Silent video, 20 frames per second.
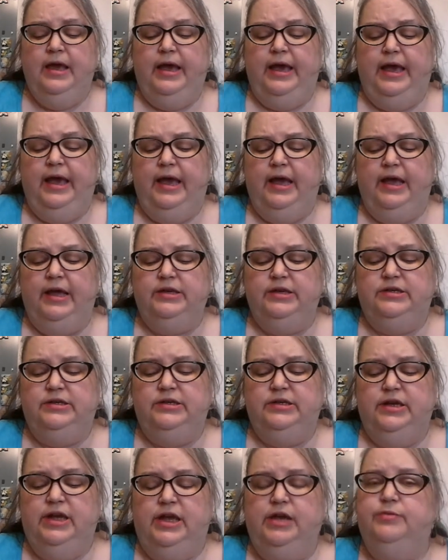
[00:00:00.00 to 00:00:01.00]
And
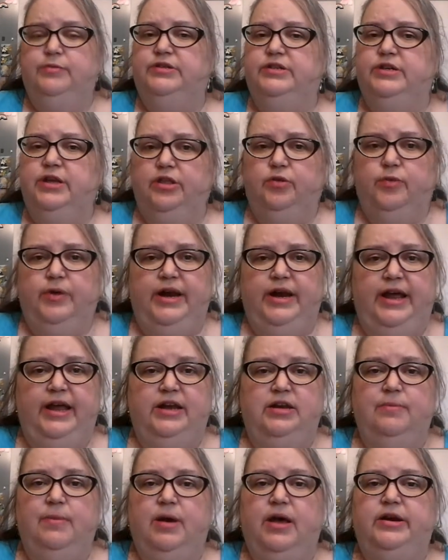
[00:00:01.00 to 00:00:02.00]
he was another one I
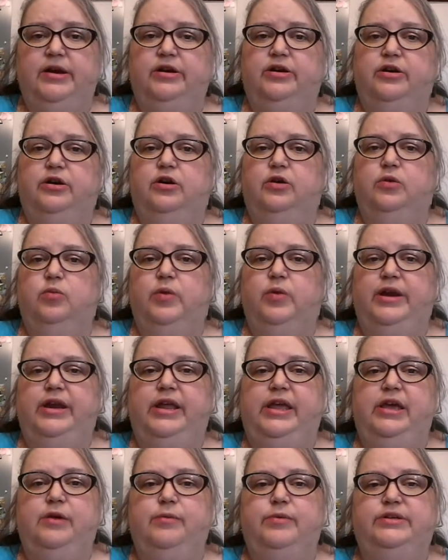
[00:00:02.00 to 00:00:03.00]
had to monitor when
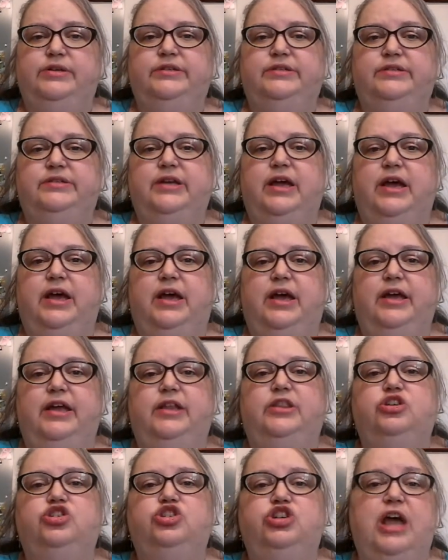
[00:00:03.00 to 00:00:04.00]
he was
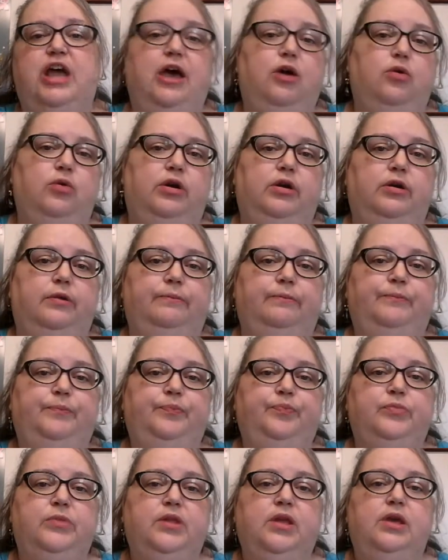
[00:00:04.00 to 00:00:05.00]
in the shower,
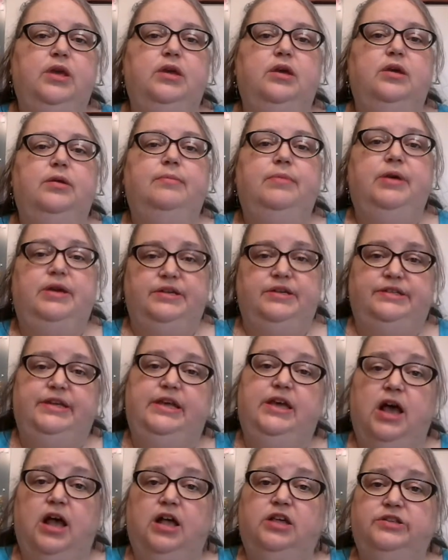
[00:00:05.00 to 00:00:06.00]
because
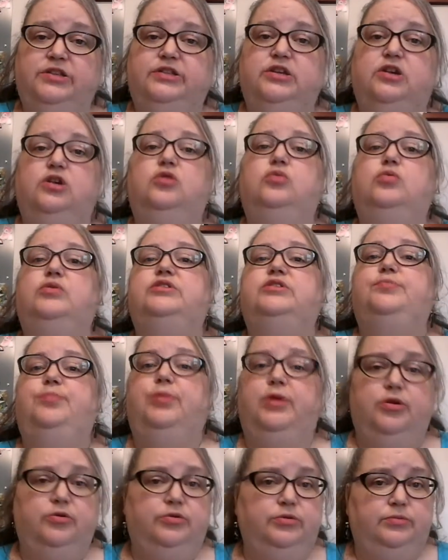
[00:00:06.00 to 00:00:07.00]
he also was
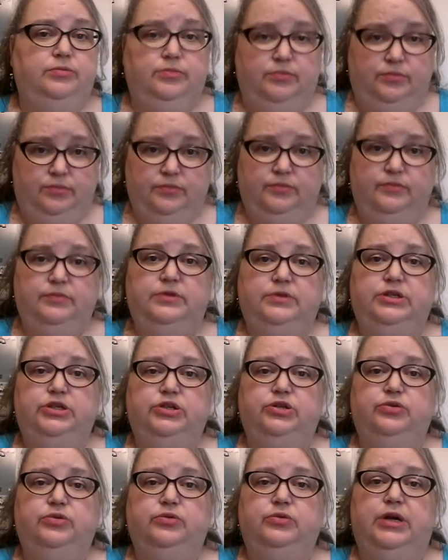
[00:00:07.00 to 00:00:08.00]
prone
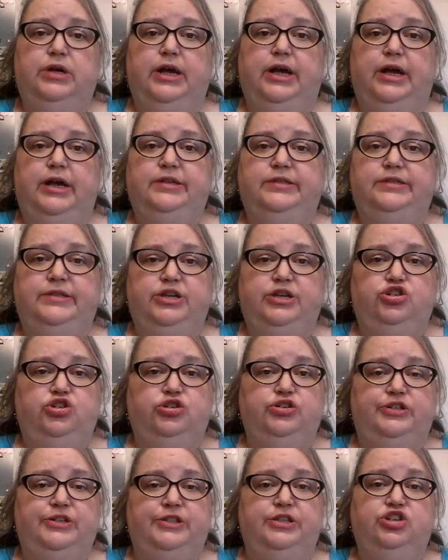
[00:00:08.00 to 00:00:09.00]
to
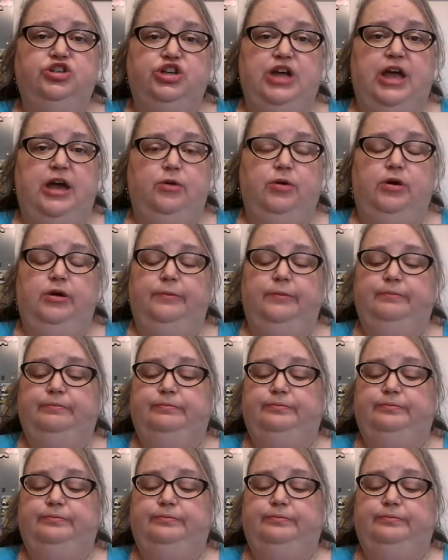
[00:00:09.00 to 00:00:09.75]
seizures in the shower.